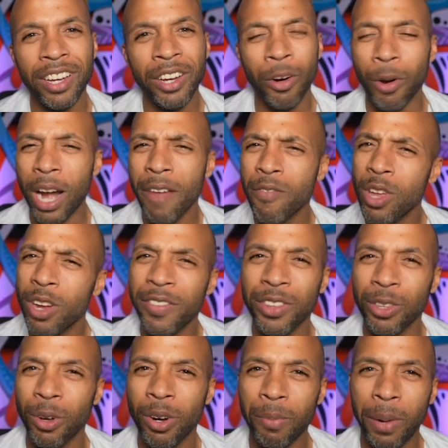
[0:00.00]
Or have you ever
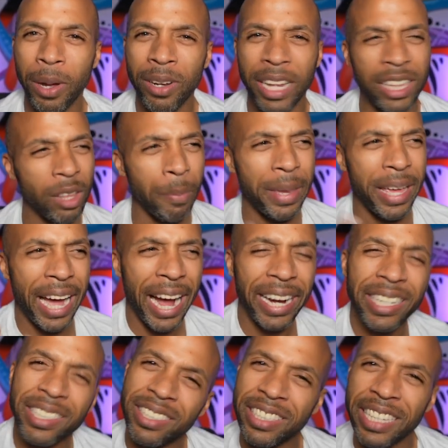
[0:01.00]
thought about like the
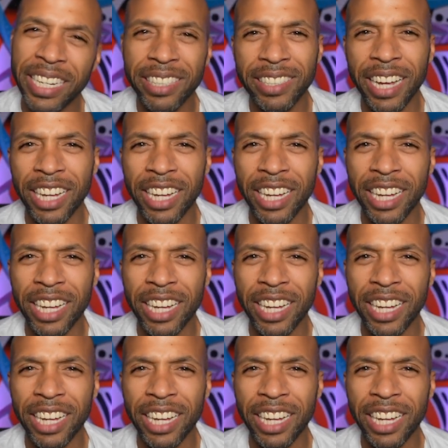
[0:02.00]
behind the scenes